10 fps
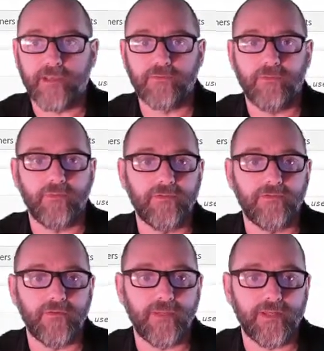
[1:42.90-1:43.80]
when we
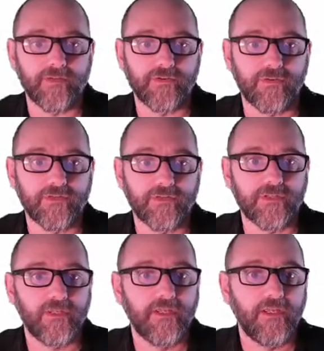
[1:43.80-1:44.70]
view page source,
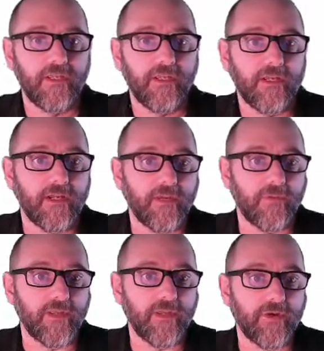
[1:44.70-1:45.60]

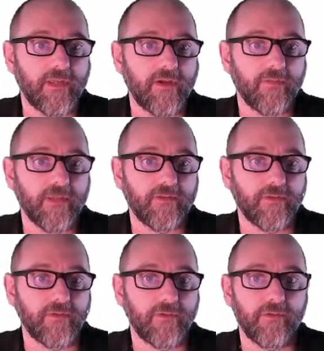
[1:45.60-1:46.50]
we can go here and we can
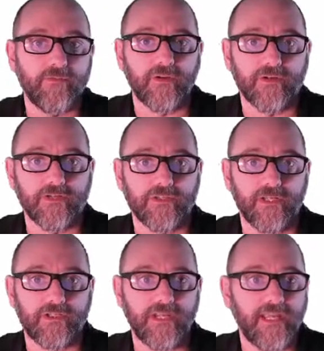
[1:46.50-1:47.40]
view
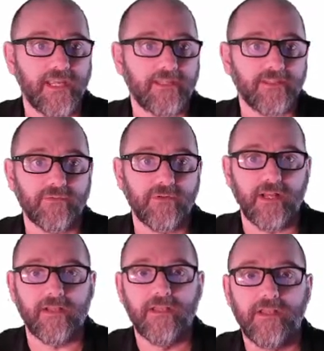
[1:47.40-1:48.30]
functions.js as
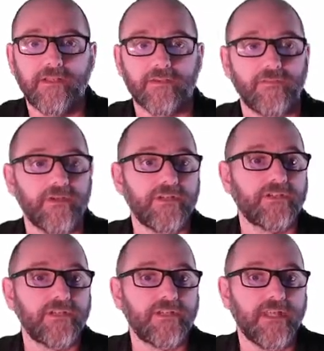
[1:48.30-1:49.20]
well. So
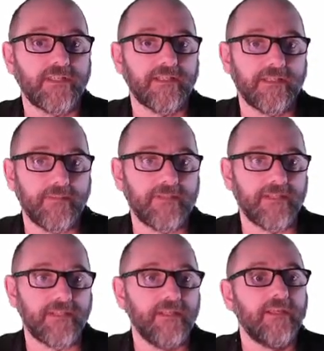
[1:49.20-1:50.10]
functions.js is
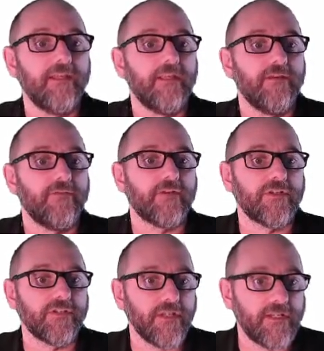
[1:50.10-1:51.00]
empty.
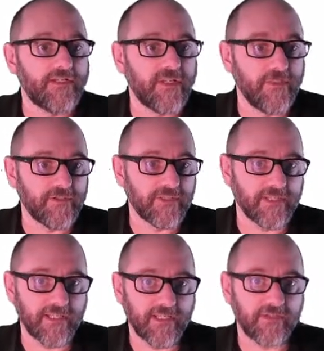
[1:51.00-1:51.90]
Functions.html just
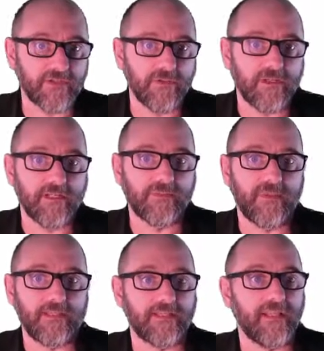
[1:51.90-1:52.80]
links to it. It's
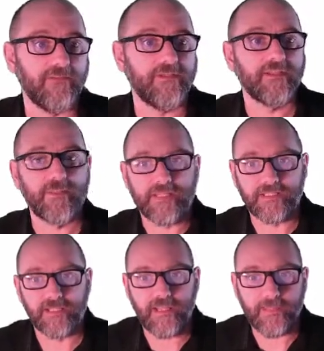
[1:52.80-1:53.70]
basically, everything's
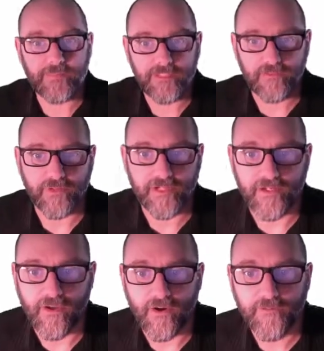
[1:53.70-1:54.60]
basically empty and ready to
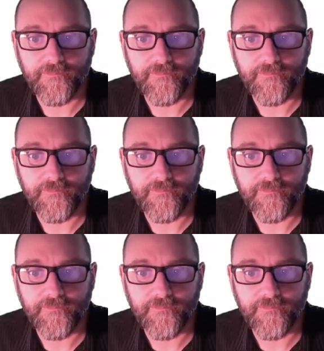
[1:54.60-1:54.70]
go.